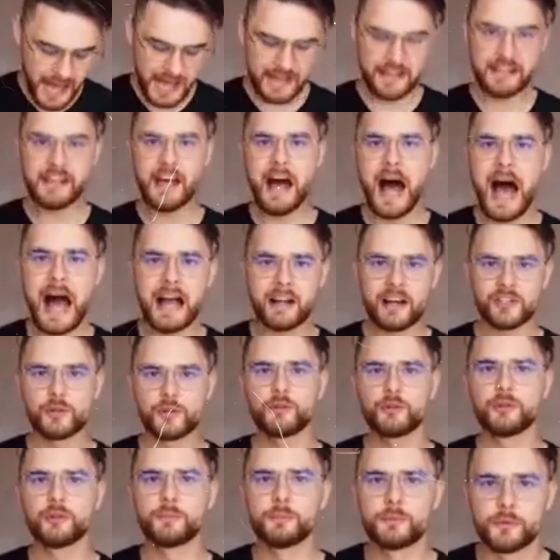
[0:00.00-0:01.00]
any
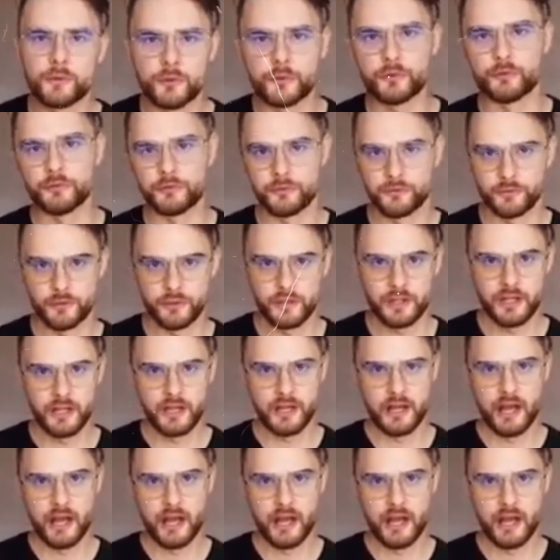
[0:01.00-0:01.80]
actual proof